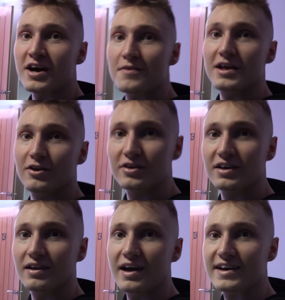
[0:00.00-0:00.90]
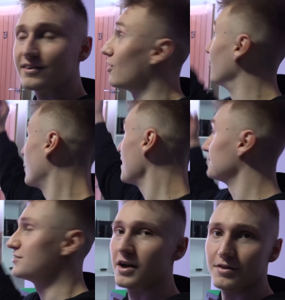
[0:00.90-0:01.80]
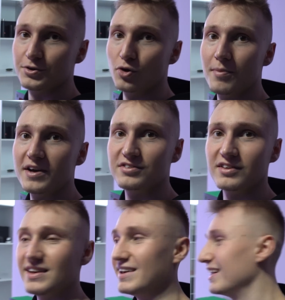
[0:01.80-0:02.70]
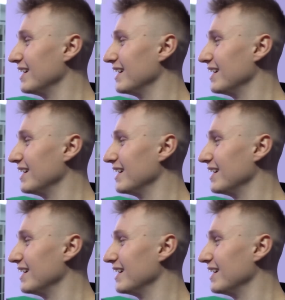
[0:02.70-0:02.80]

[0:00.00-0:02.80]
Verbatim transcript: how they're looking like on either side of the door, basically.